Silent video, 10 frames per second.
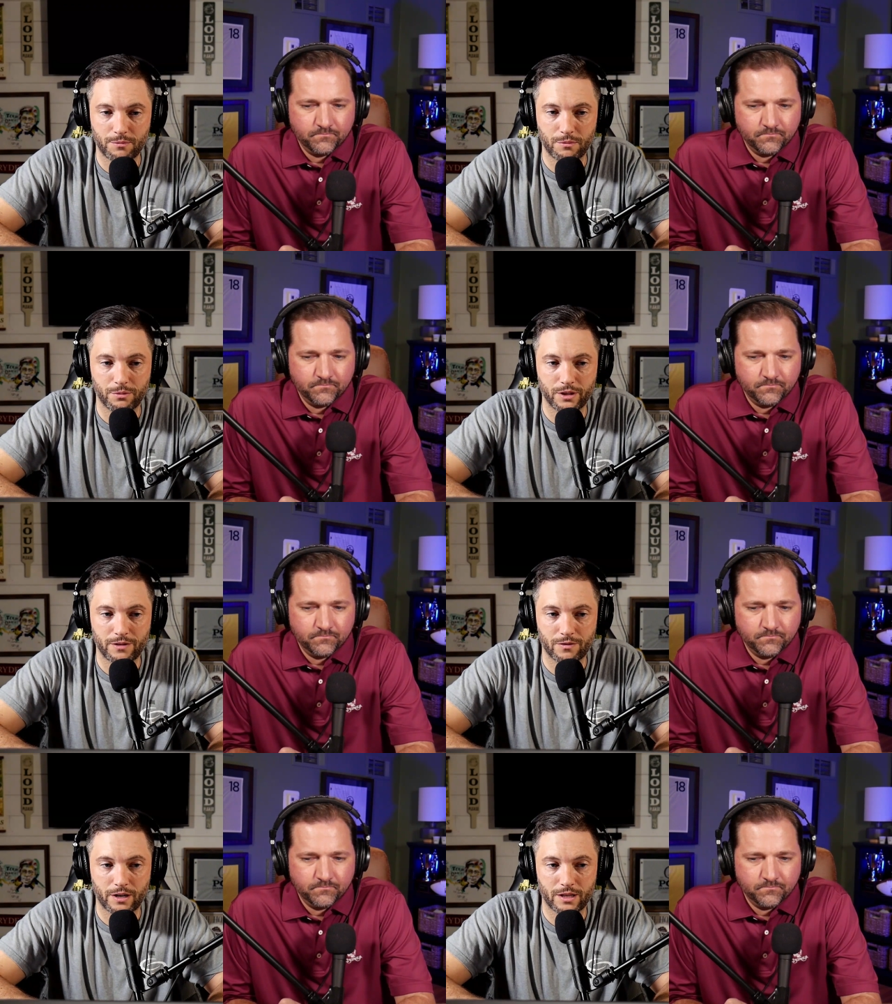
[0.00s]
Speaker 1: I'm a
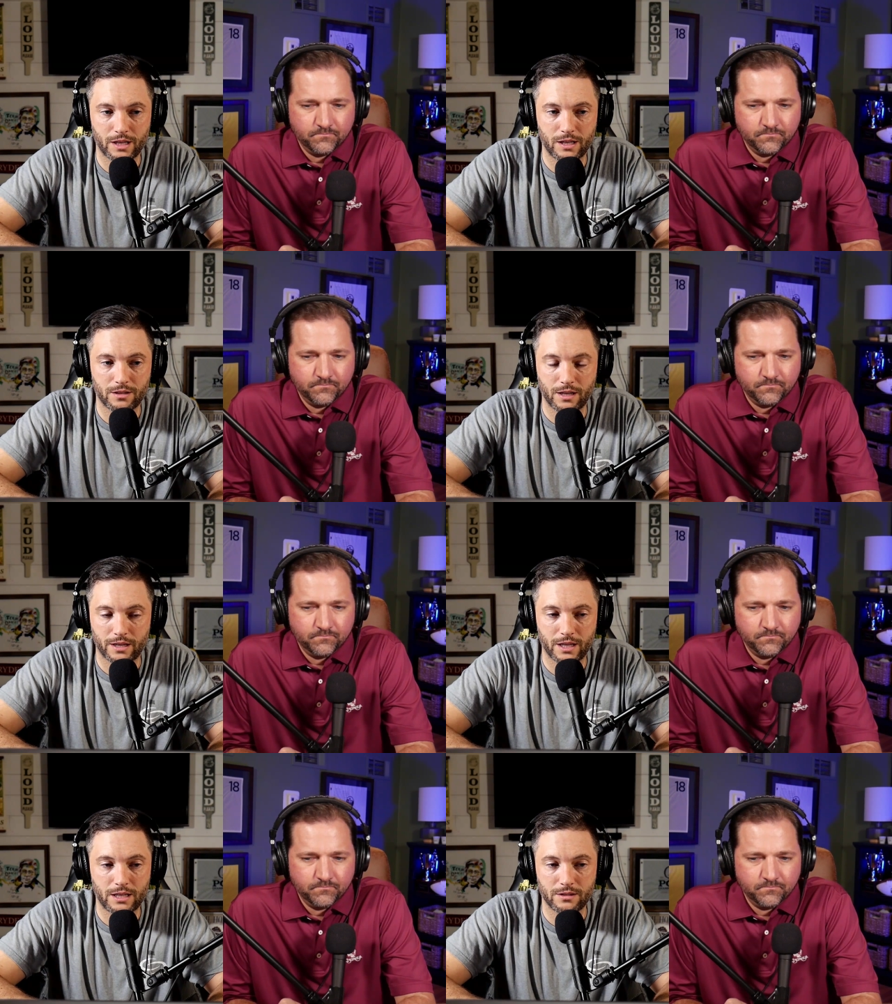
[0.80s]
believer. I think he,
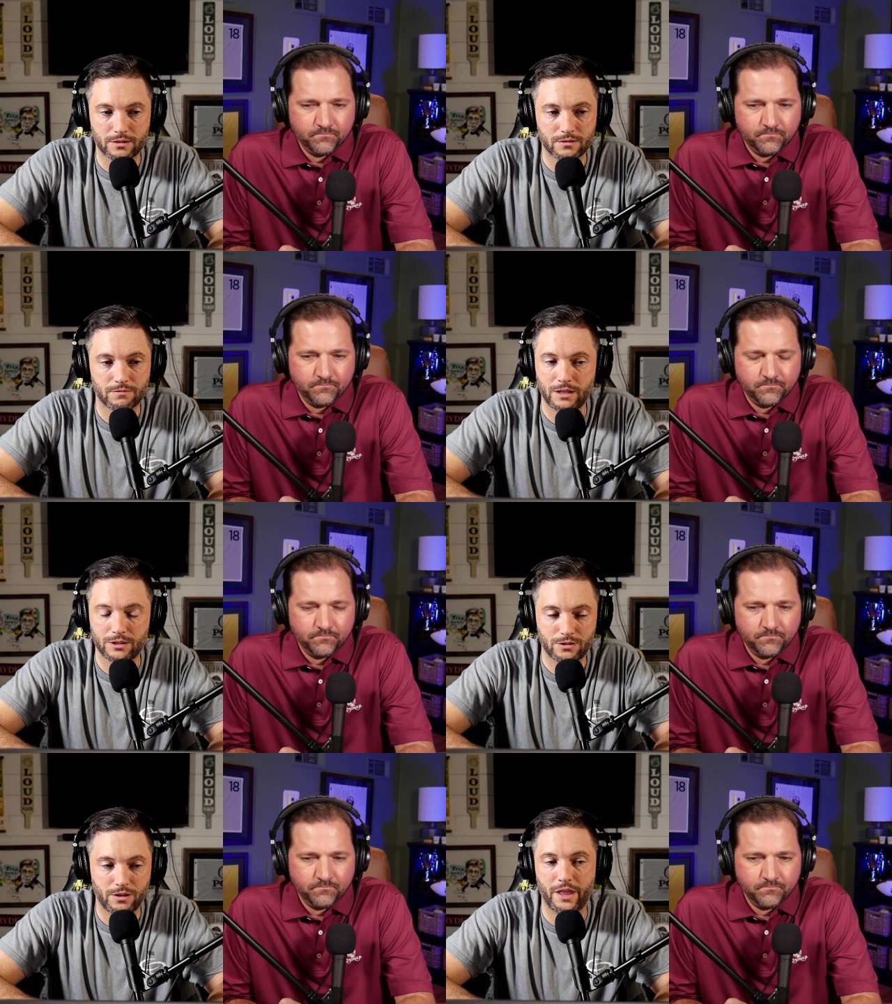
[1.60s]
I think he's,
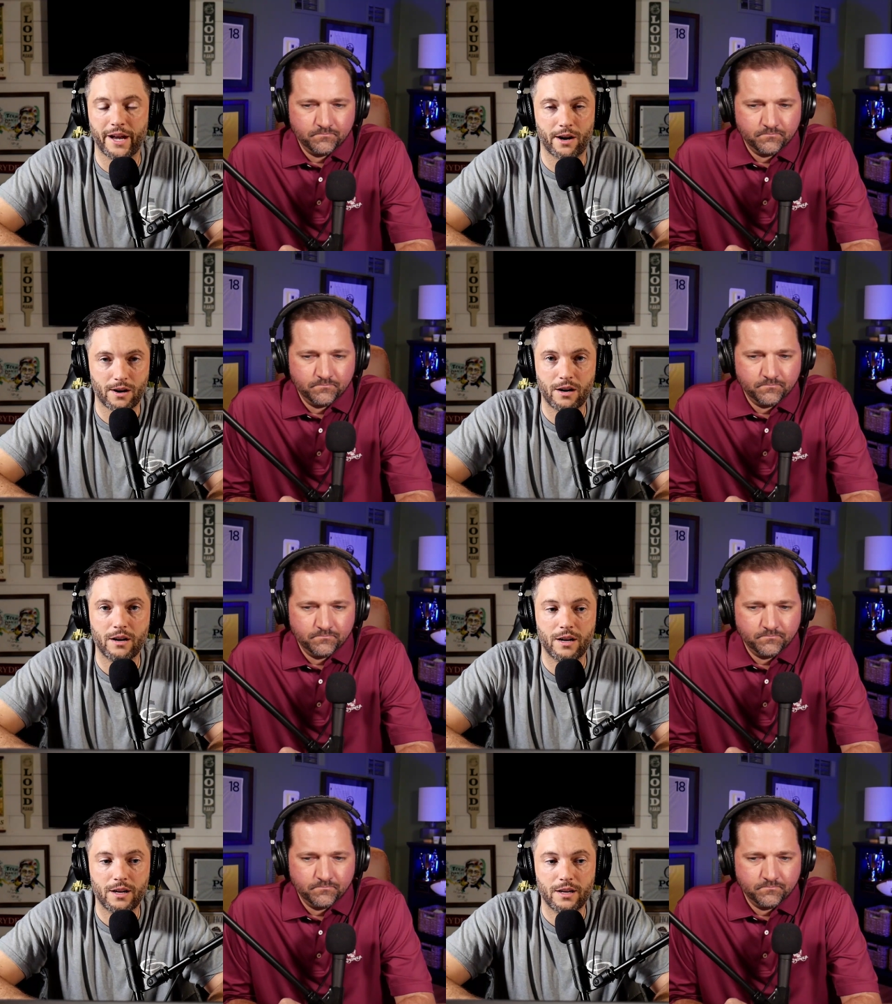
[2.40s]
he's there.
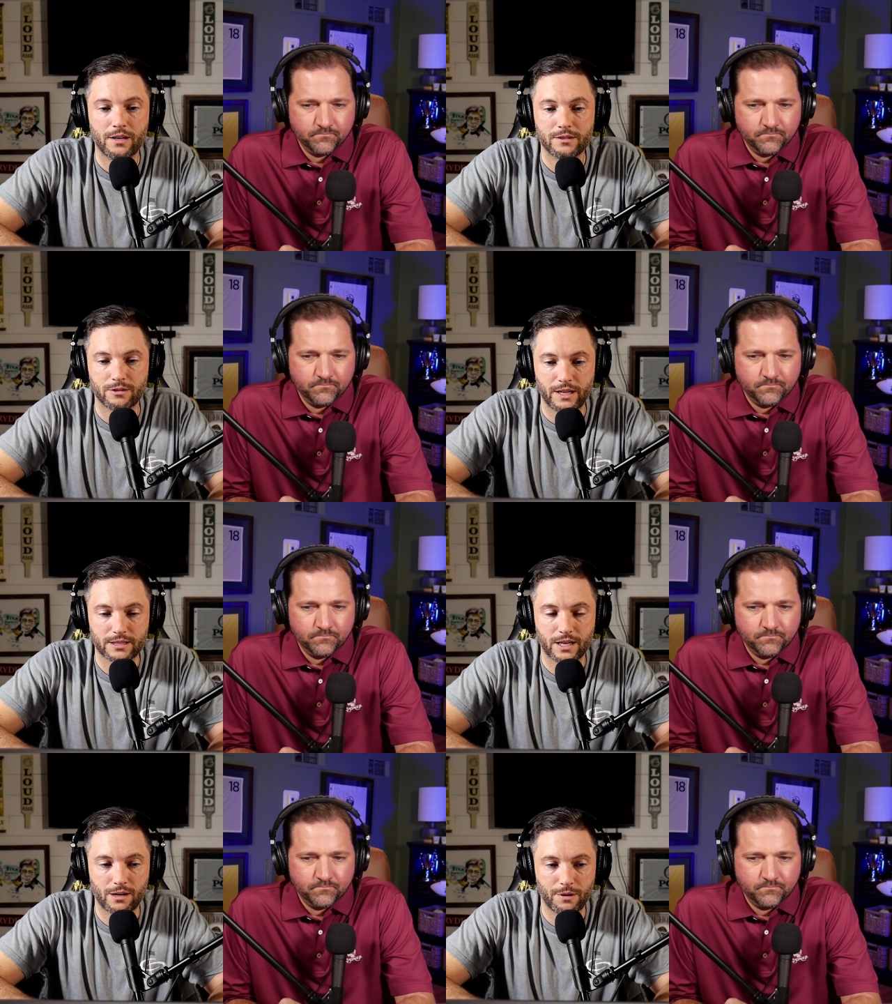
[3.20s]
So
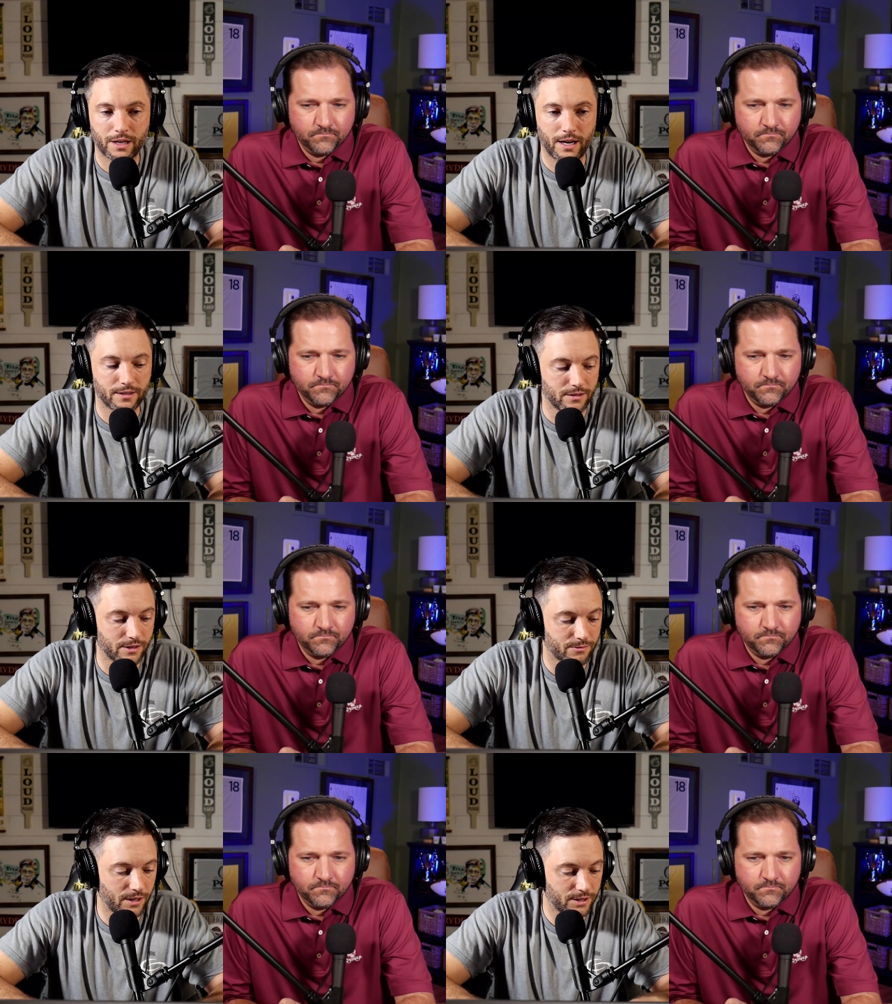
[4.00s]
that's kind of my guys in
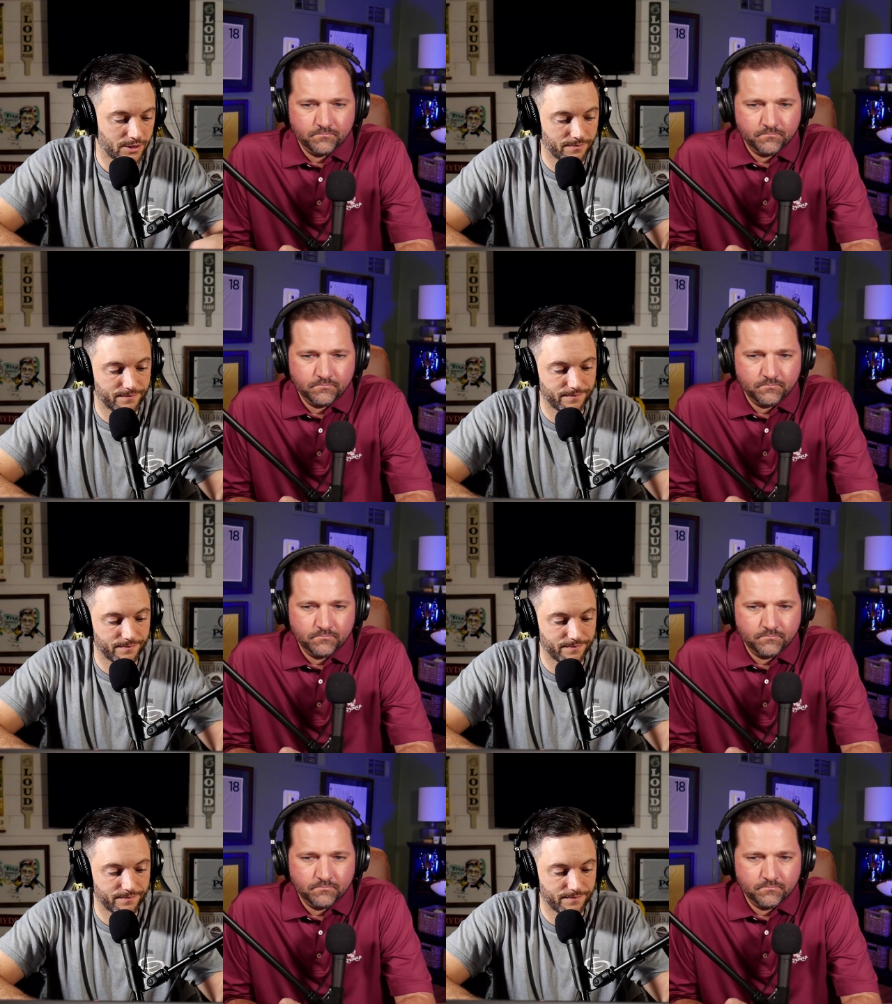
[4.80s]
this range.